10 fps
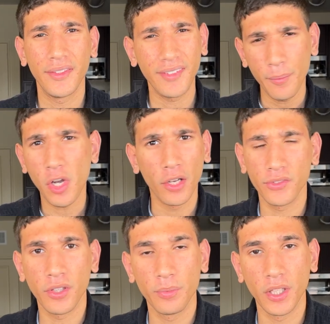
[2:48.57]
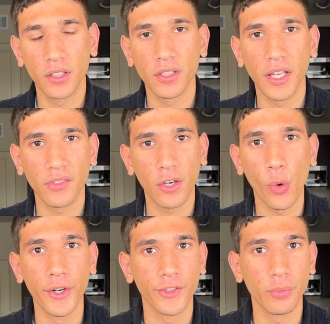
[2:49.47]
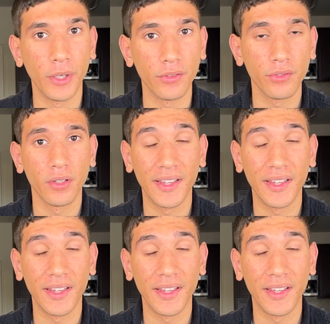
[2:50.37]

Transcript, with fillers: Same concept in Class Echo Aerospace.